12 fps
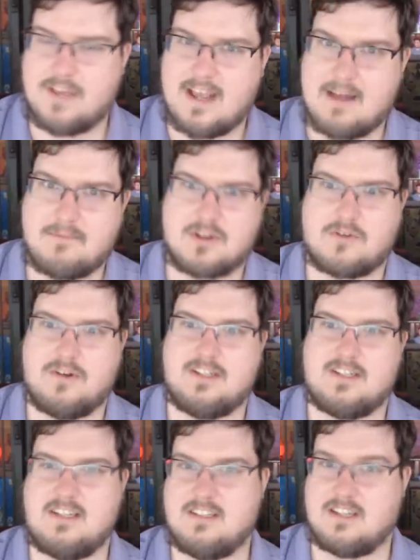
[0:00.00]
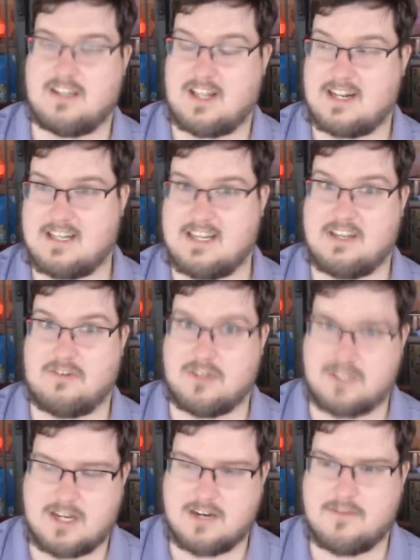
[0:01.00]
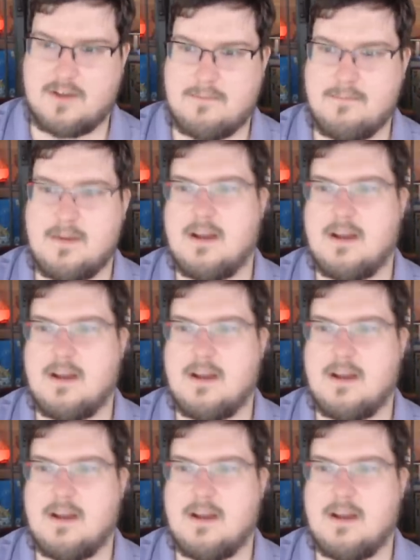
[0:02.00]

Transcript: they had with the Greenskins and likely killed a ton of them.